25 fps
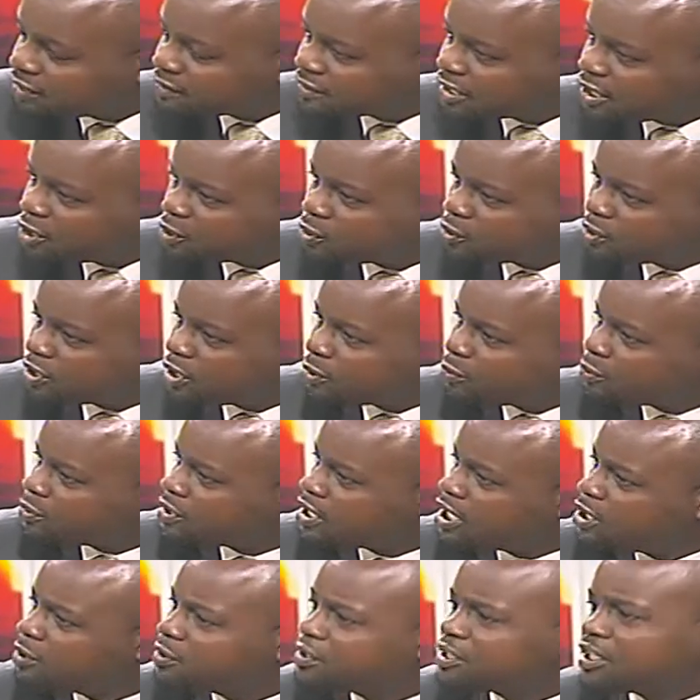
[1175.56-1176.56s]
country that will
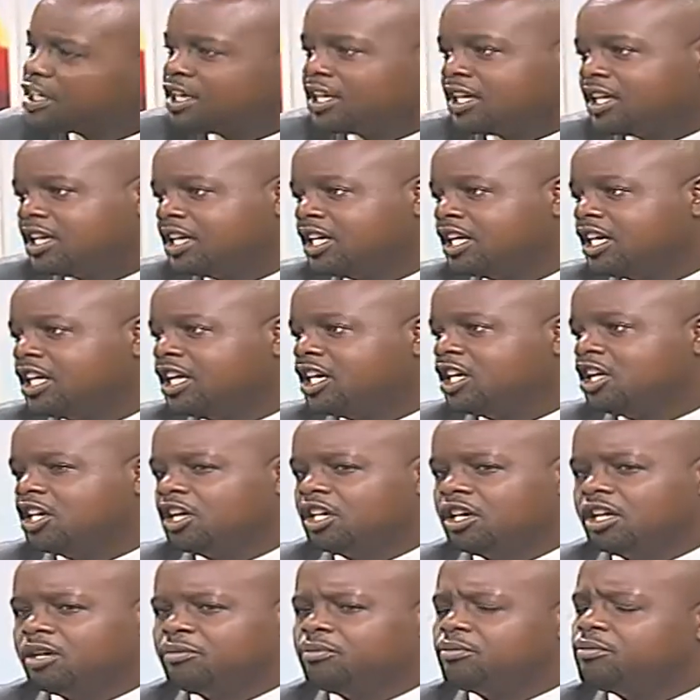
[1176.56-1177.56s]
now say,
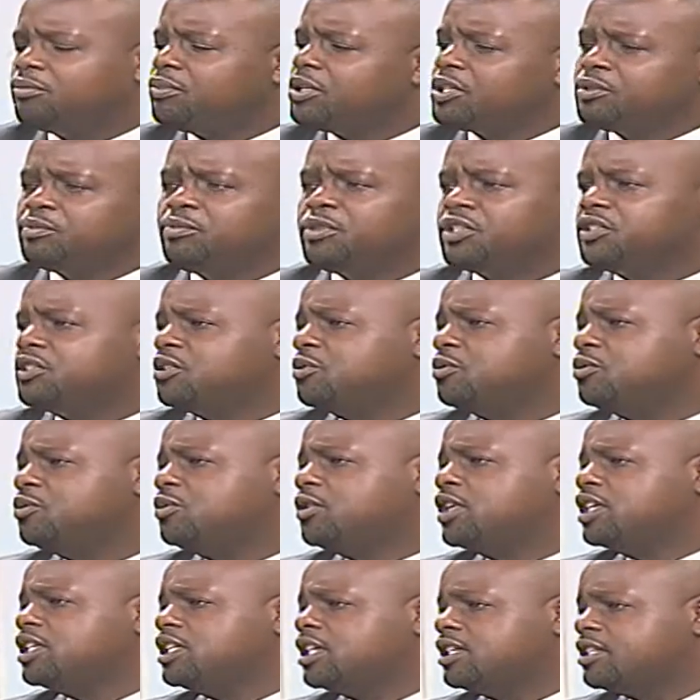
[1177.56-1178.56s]
but Mr. Uhuru
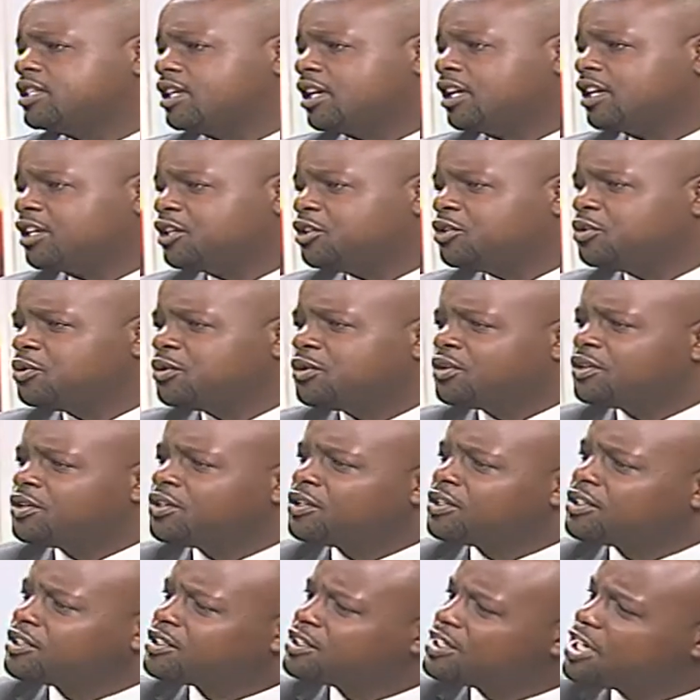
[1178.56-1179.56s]
Kenyatta,
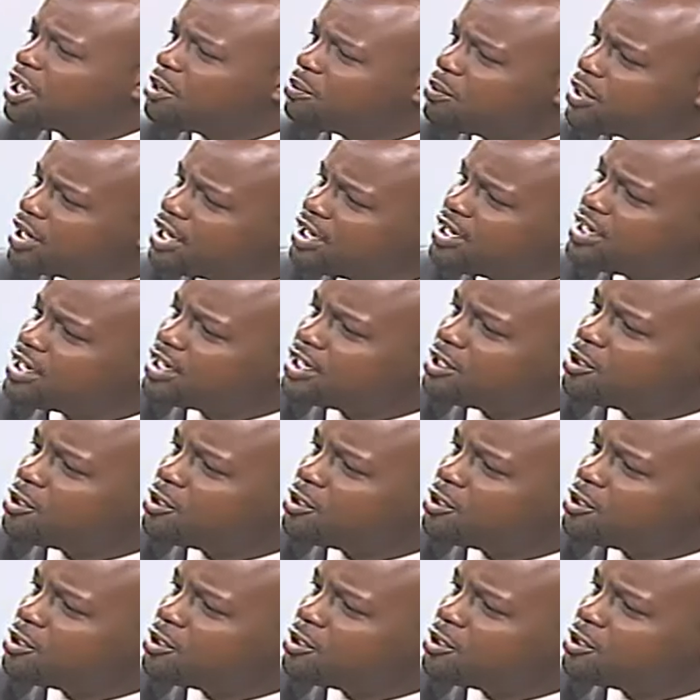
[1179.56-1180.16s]
your term ended